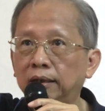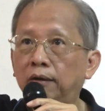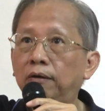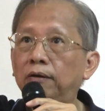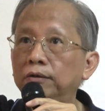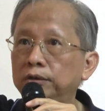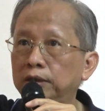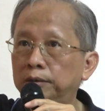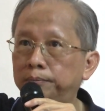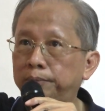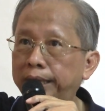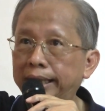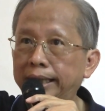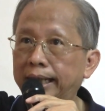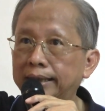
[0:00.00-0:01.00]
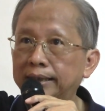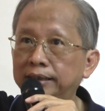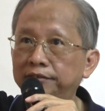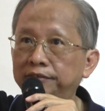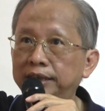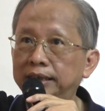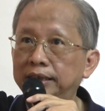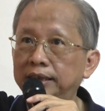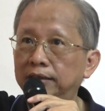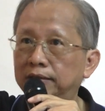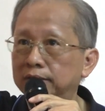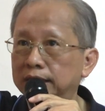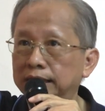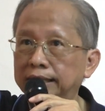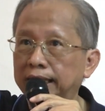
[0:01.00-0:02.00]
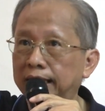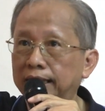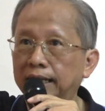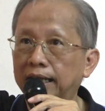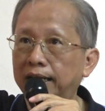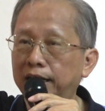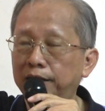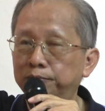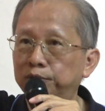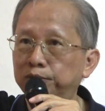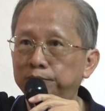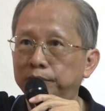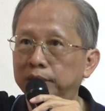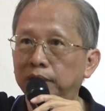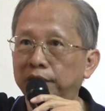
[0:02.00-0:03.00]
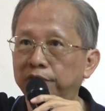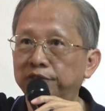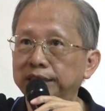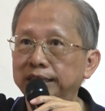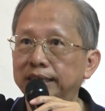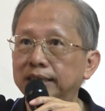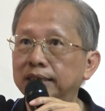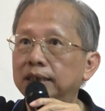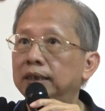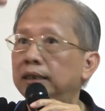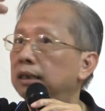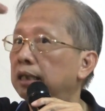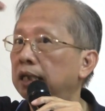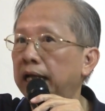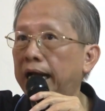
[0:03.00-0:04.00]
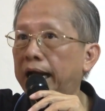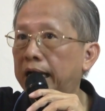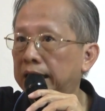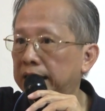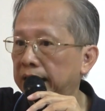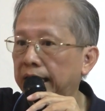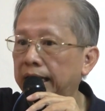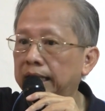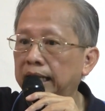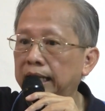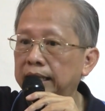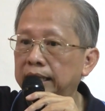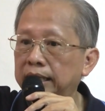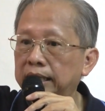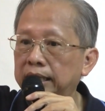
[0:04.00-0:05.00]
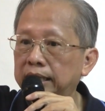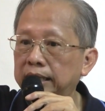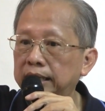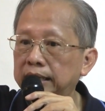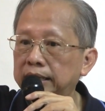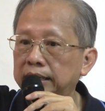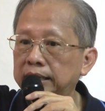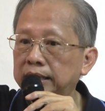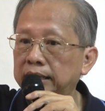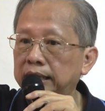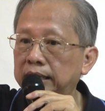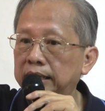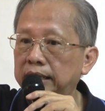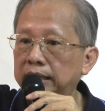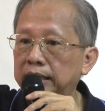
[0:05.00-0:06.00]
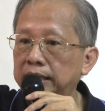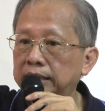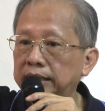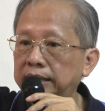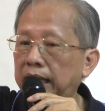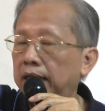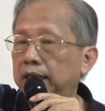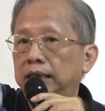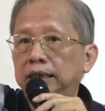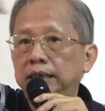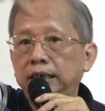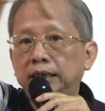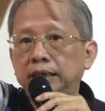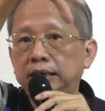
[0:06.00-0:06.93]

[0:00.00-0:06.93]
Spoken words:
all your brain activity, all the sankhara movement, everything, like it's suddenly